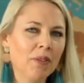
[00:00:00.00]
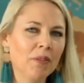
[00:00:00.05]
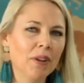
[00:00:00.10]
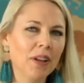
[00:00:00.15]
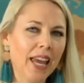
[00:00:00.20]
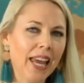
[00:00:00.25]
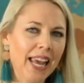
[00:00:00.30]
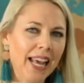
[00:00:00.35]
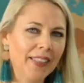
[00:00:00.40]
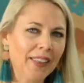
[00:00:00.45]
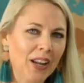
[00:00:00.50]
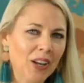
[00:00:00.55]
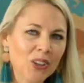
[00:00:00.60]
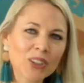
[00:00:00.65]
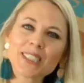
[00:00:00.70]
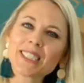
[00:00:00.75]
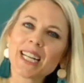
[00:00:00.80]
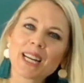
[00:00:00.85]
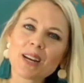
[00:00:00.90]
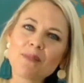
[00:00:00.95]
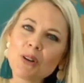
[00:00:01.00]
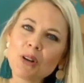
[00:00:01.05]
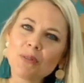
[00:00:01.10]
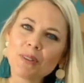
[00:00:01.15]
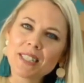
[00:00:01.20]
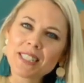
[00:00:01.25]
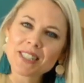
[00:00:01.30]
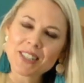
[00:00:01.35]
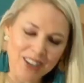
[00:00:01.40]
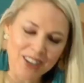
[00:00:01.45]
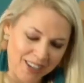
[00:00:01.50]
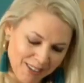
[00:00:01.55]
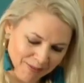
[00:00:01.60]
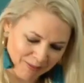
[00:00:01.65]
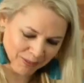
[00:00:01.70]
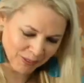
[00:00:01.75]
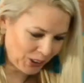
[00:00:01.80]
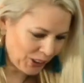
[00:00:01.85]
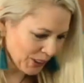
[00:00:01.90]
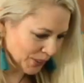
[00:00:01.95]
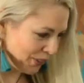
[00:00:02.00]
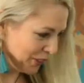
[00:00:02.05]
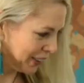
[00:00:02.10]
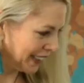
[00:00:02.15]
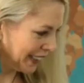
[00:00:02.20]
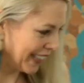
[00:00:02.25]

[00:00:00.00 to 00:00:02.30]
egg that looks like a movie star, which is very